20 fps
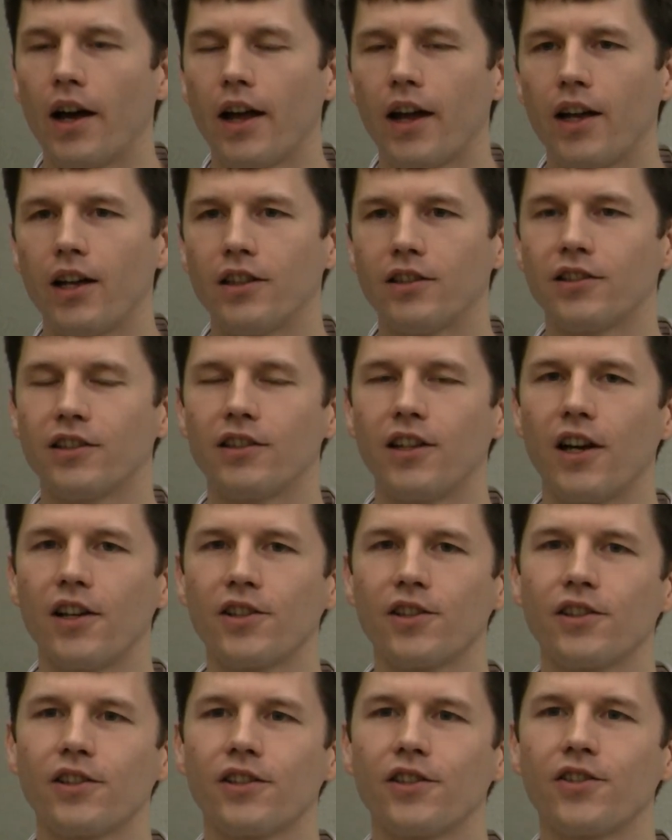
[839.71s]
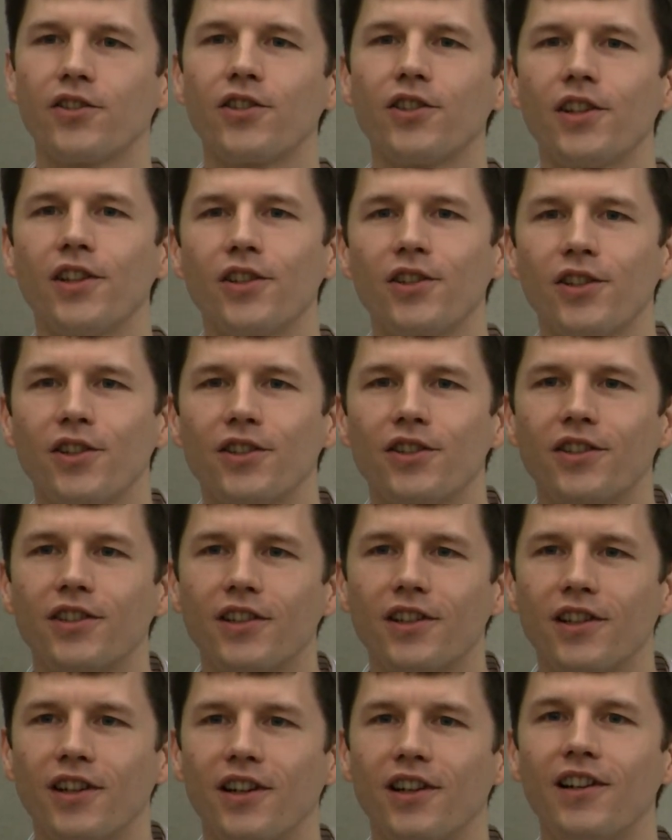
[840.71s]
and another thing that
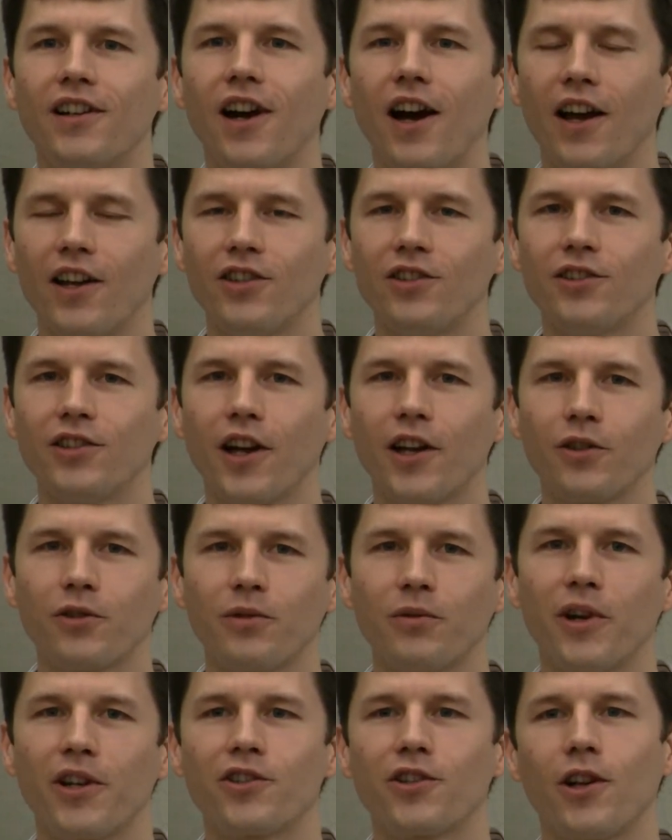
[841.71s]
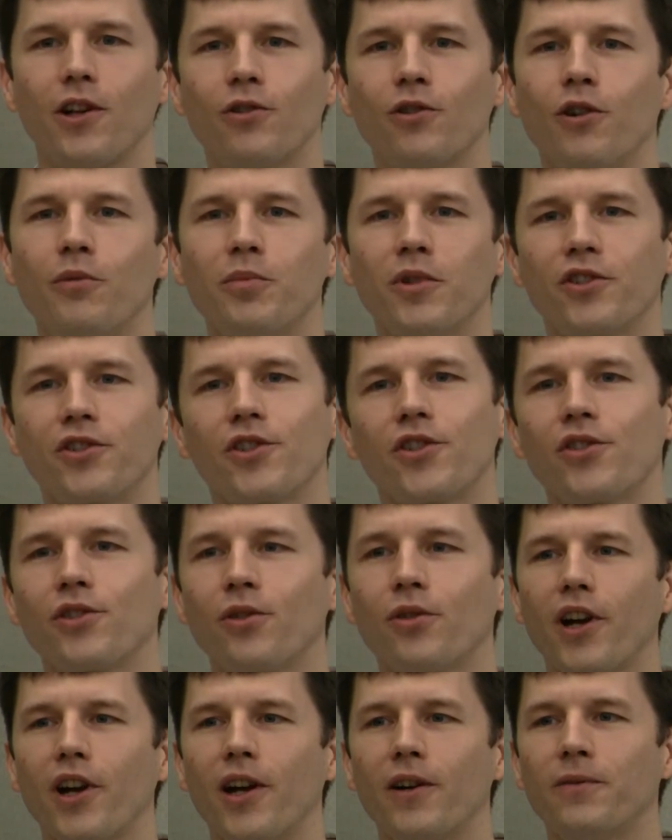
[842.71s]
I'd like to eventually accomplish is
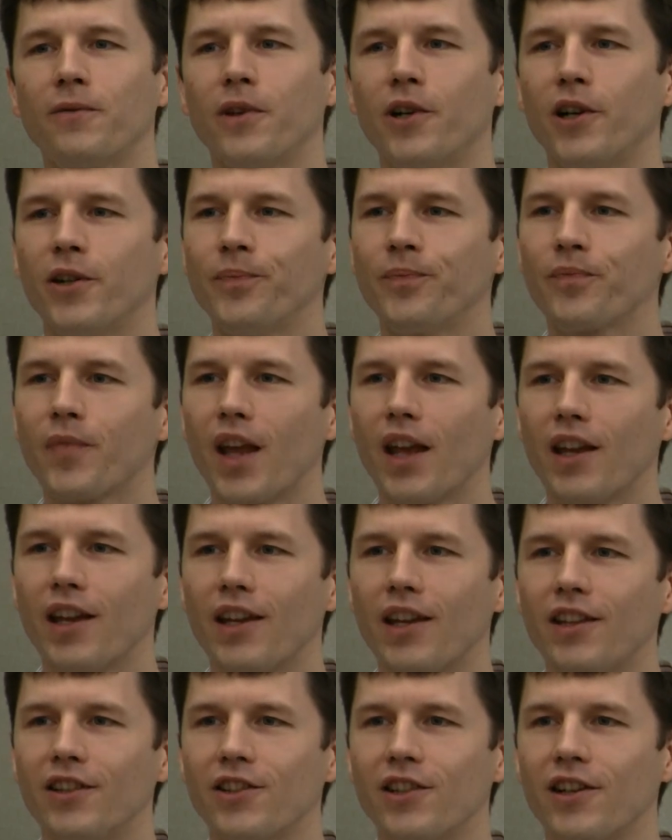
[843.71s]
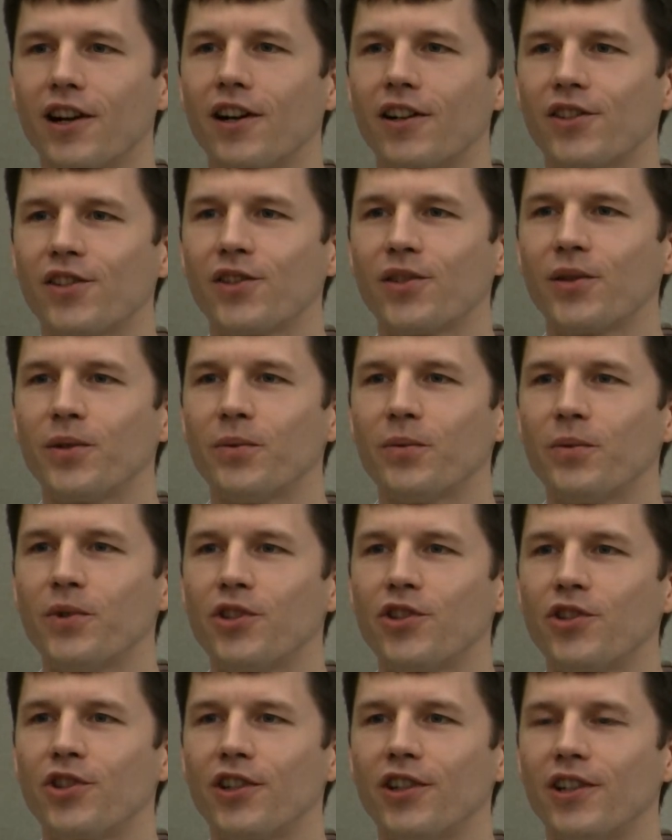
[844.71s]
have um, interactions
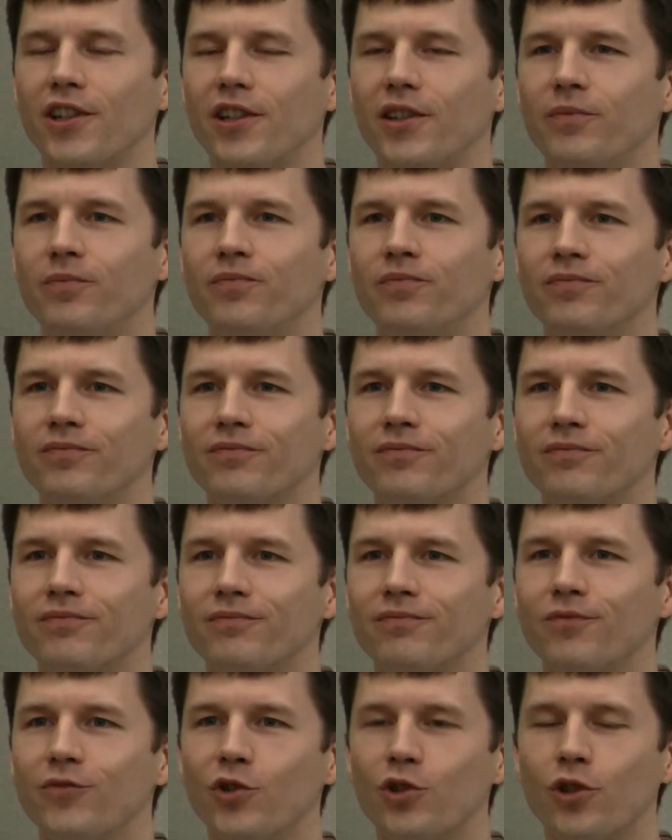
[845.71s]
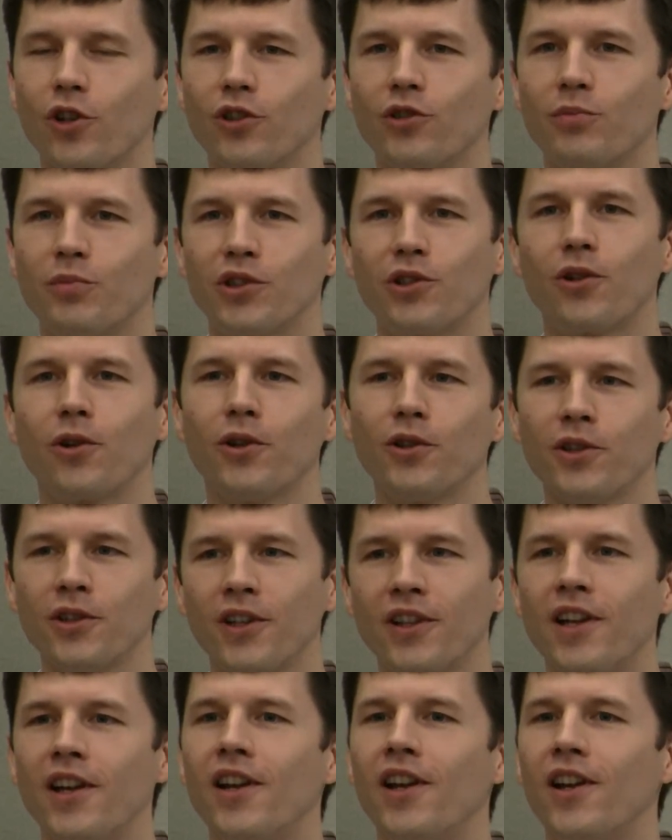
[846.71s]
which do not betray.
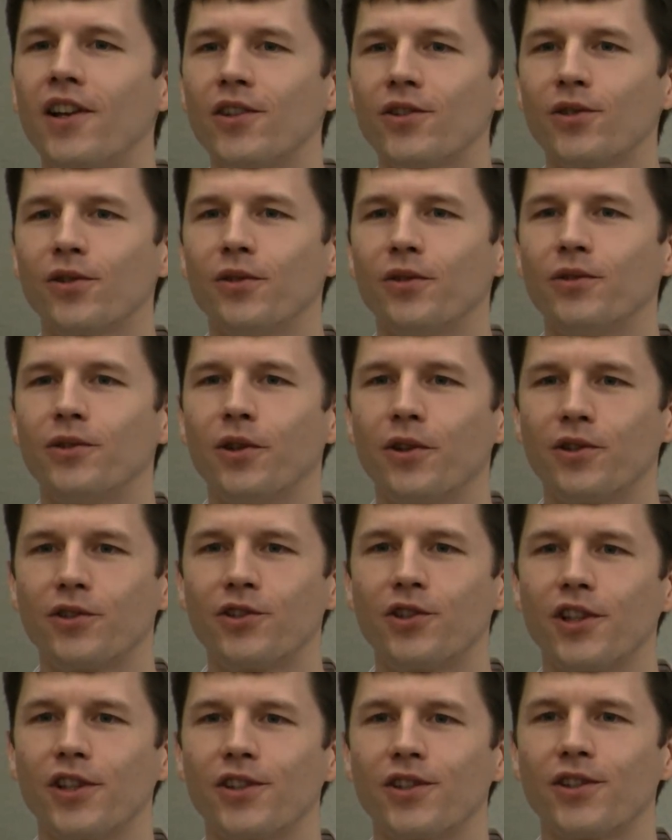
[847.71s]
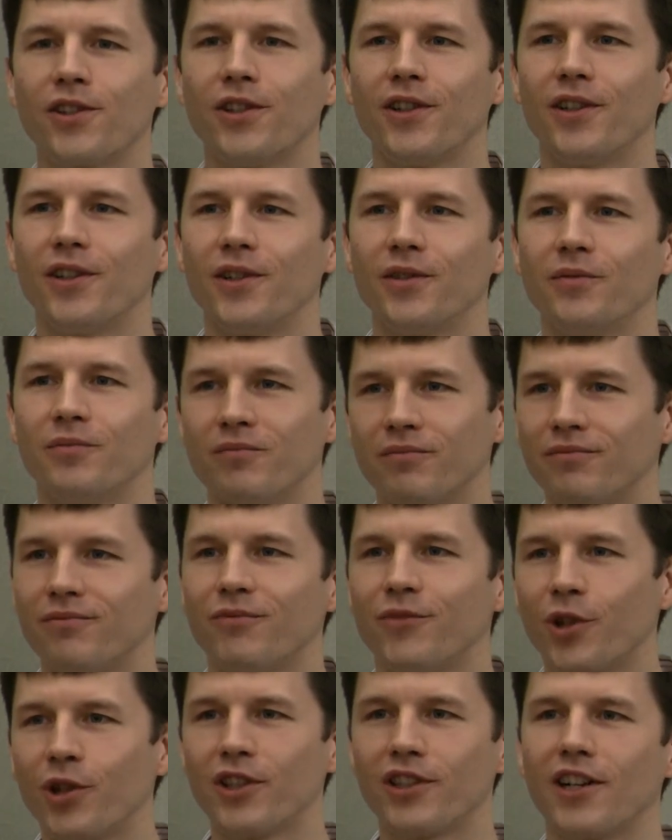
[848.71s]
So not just uh,
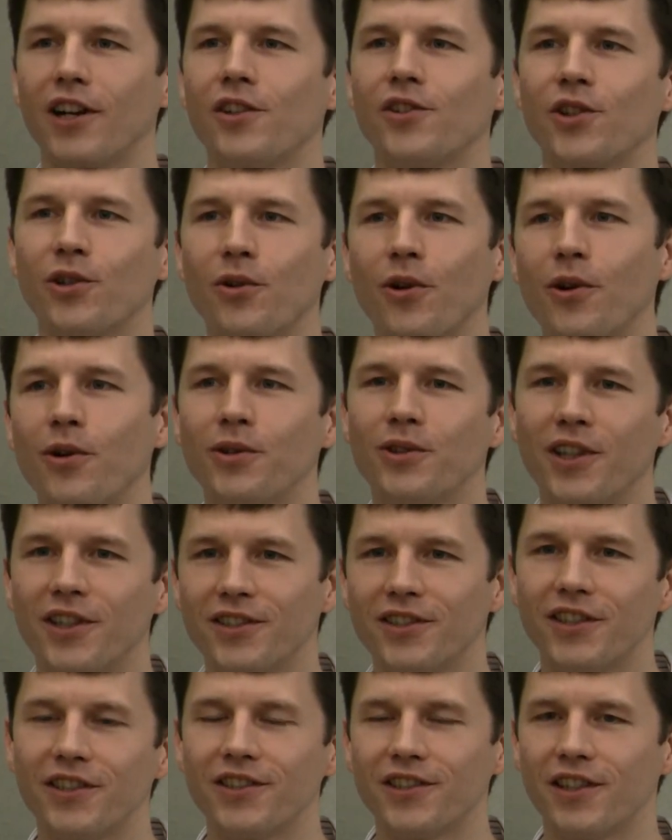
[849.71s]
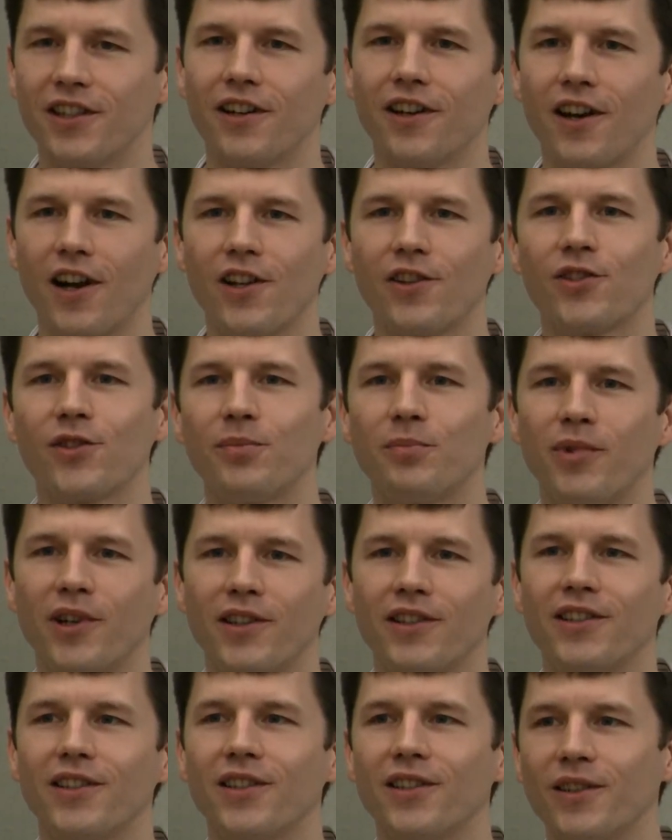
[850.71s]
you can run the code and it uh, runs,
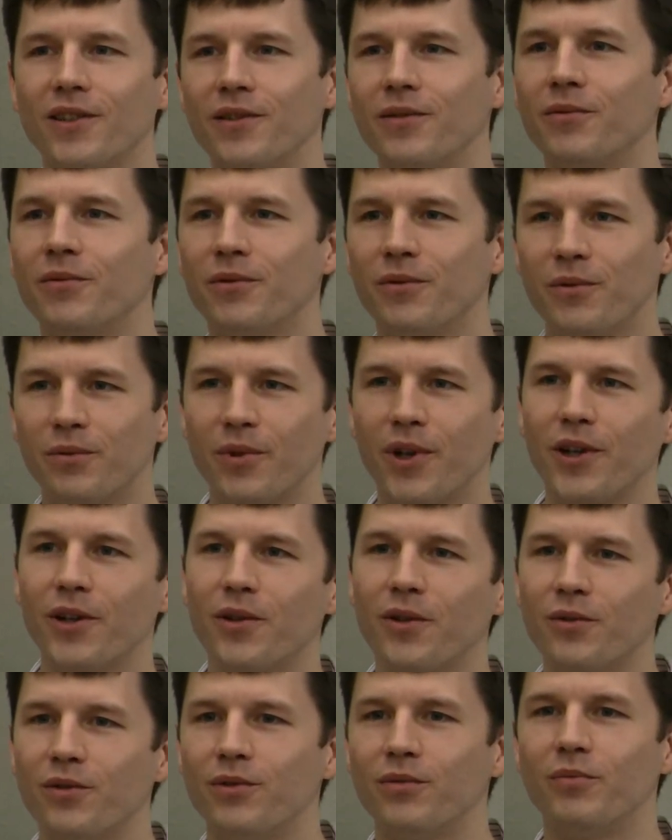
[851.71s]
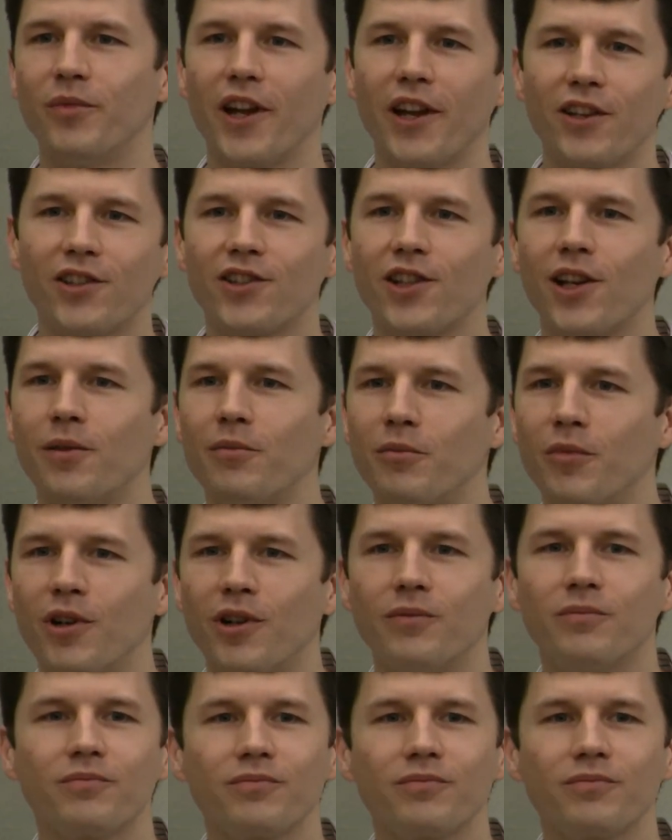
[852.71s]
but uh, when you make some